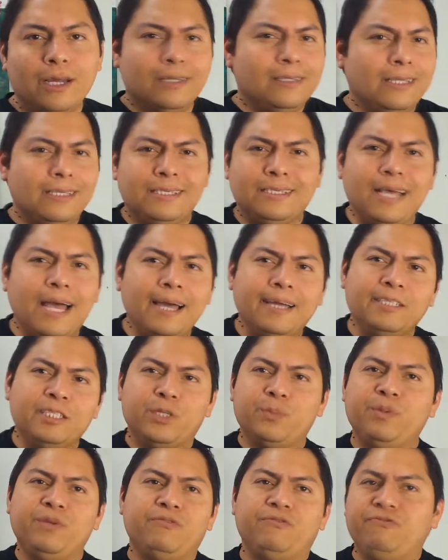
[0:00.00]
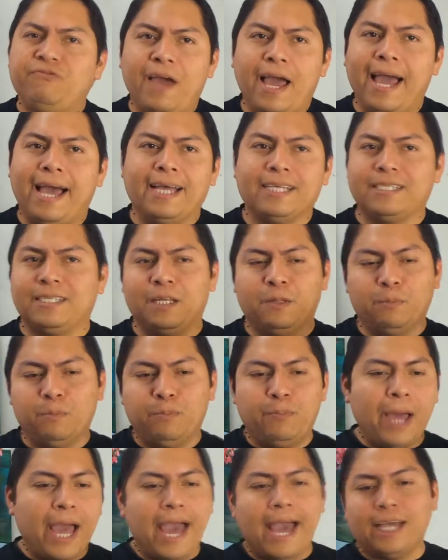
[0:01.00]
designed to be fast
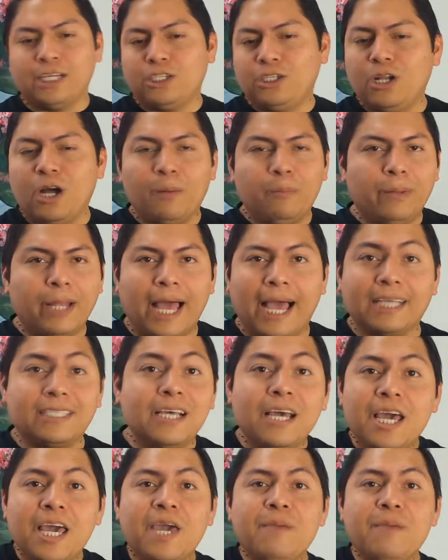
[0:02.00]
and bash, not blast.